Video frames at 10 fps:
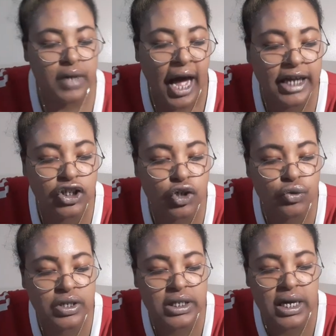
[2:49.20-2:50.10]
I do
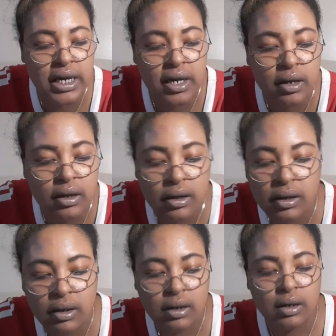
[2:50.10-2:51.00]
see,
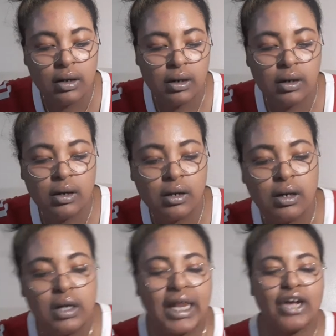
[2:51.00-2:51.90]

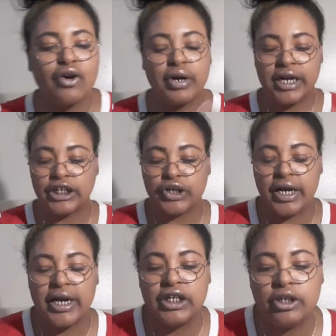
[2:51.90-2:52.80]
like, you're going to get your
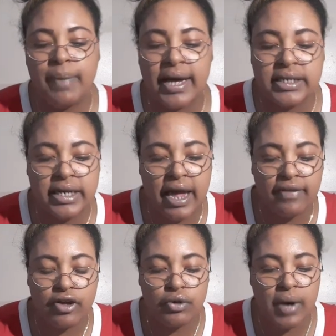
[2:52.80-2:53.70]
energy back
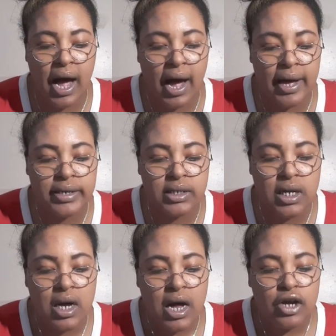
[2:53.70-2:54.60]
together, you guys
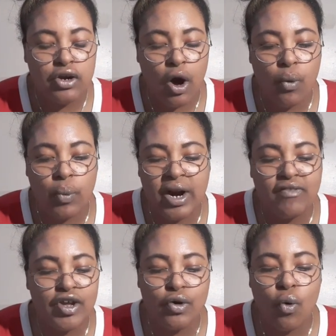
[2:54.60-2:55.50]
you know,
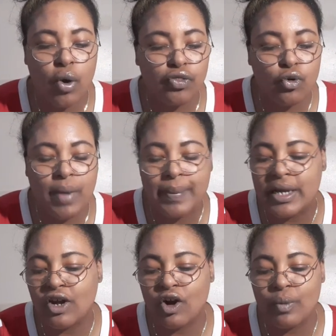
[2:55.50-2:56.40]
whatever you're going through, maybe
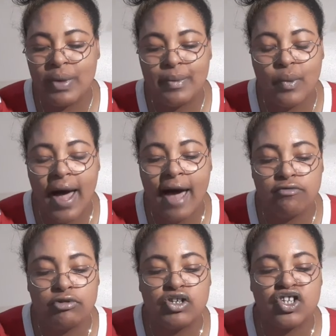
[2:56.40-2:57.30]
in your commitment, what
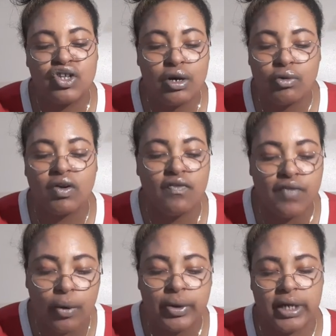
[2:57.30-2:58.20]
have you, still going to
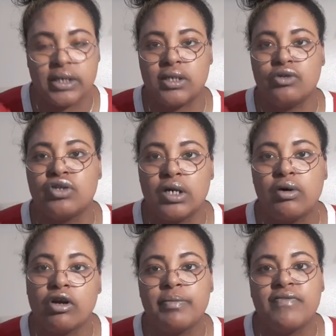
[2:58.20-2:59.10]
focus. You're still
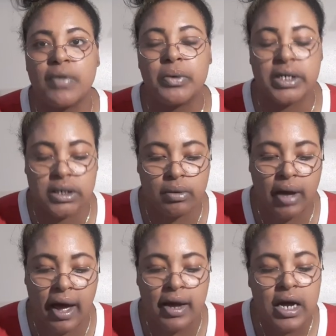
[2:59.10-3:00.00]
going to be focused,
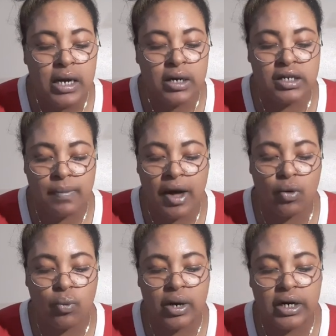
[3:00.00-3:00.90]
okay? It doesn't matter
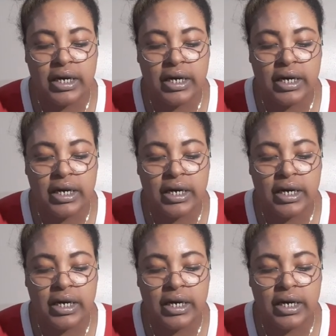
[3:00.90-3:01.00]
what it